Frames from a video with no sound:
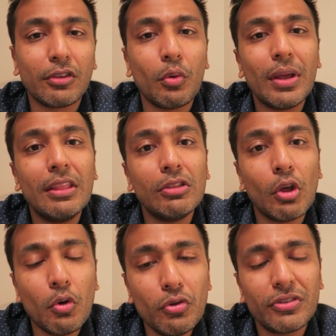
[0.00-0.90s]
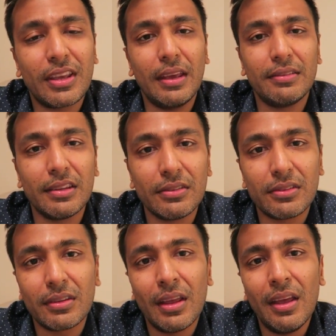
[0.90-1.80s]
So in those
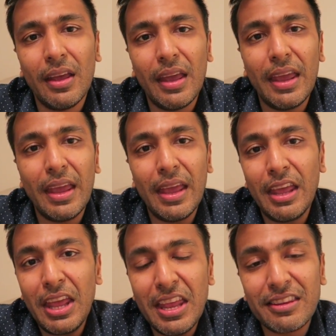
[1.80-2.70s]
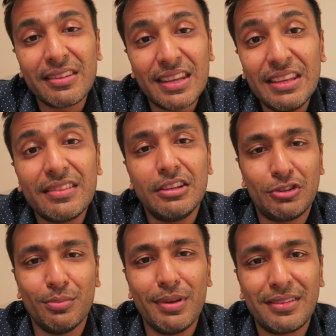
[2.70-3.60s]
cases, it is easy
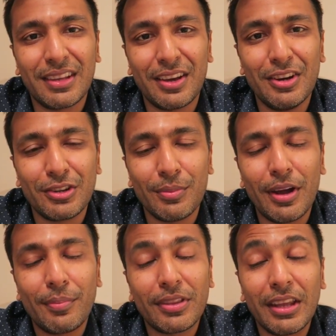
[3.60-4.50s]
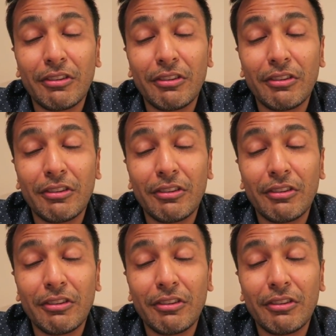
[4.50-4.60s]
to miss a cardiomyopathy.